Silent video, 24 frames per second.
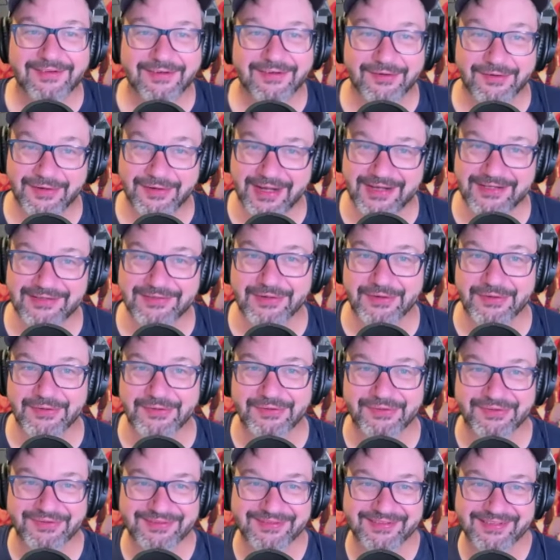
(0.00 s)
you're a nice
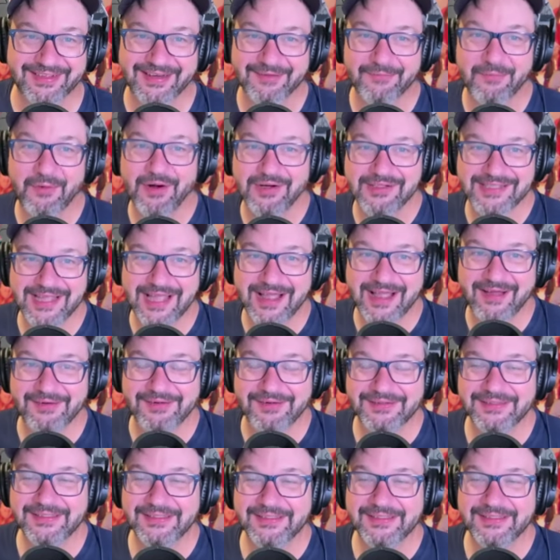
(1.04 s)
girl. And walks out.